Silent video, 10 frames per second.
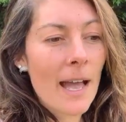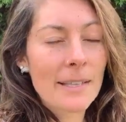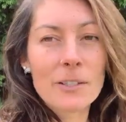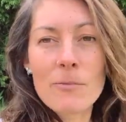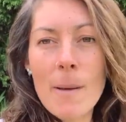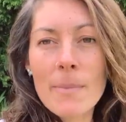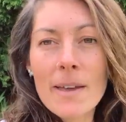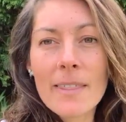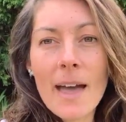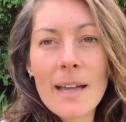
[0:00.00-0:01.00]
and to
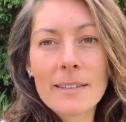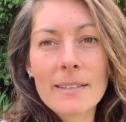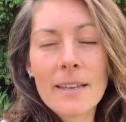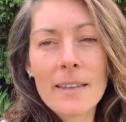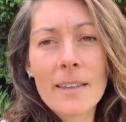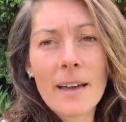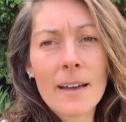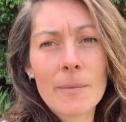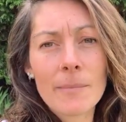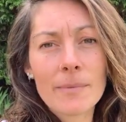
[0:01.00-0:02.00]
remember that
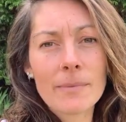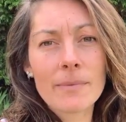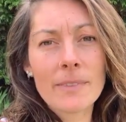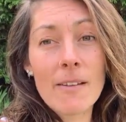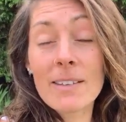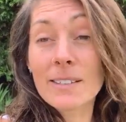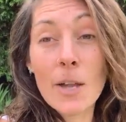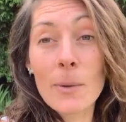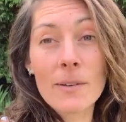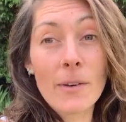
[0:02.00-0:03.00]
um, there is
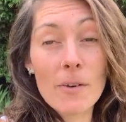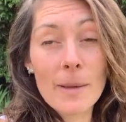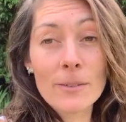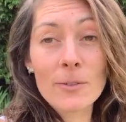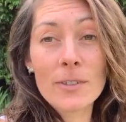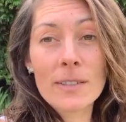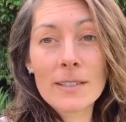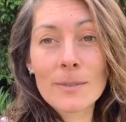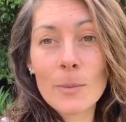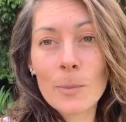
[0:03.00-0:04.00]
no environmental
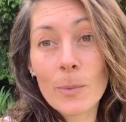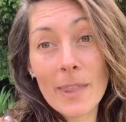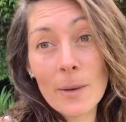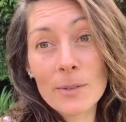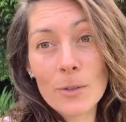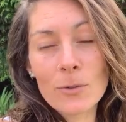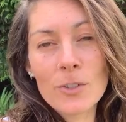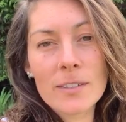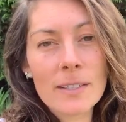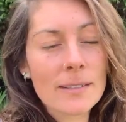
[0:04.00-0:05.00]
justice without social
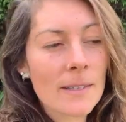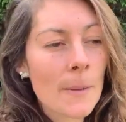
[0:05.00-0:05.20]
justice.